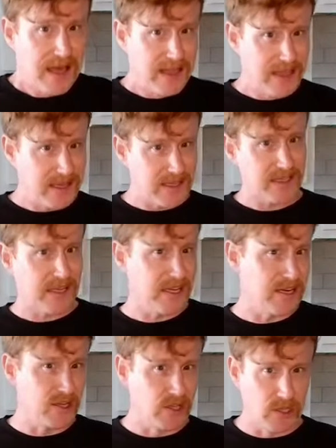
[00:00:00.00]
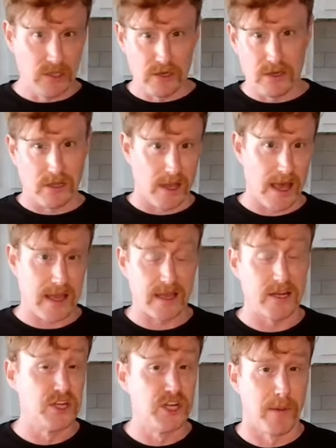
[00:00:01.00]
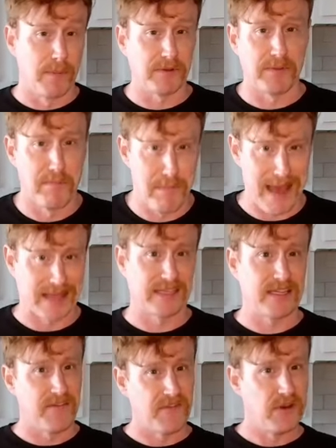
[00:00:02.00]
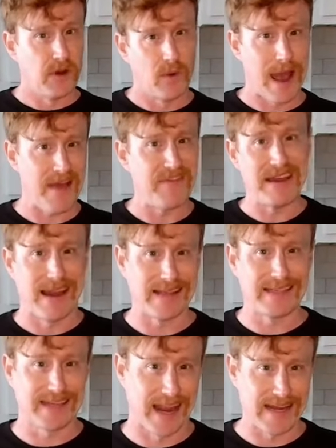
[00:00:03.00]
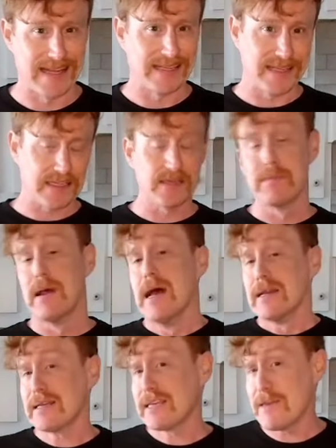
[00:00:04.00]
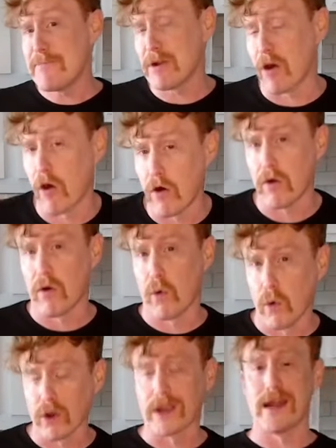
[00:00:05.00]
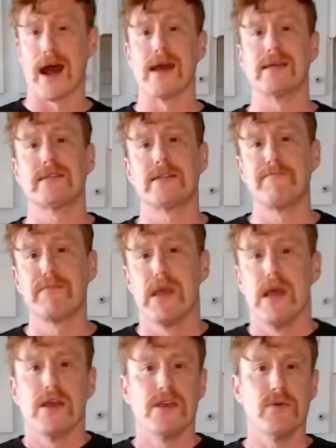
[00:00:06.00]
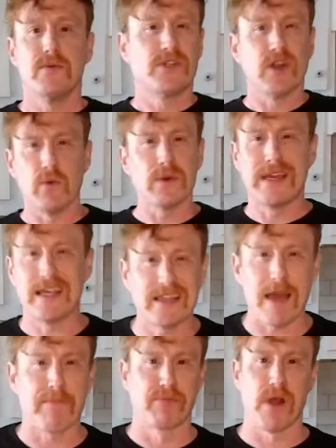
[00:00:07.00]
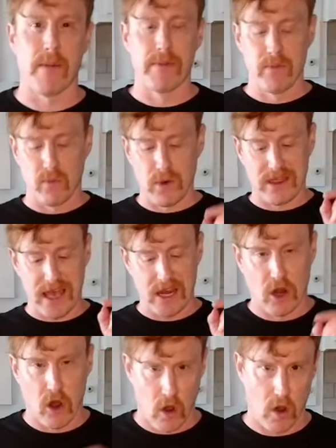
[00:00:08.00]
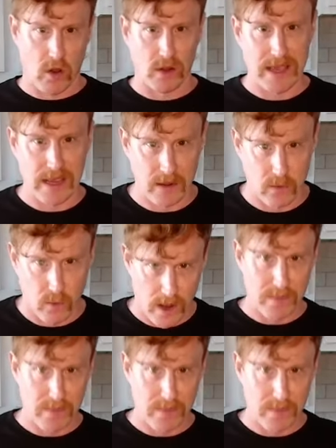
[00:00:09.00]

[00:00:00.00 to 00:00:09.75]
this can look like a jumbled mess if you don't have a nice tidy system to keep it all organized. You don't get that problem with an all-in-one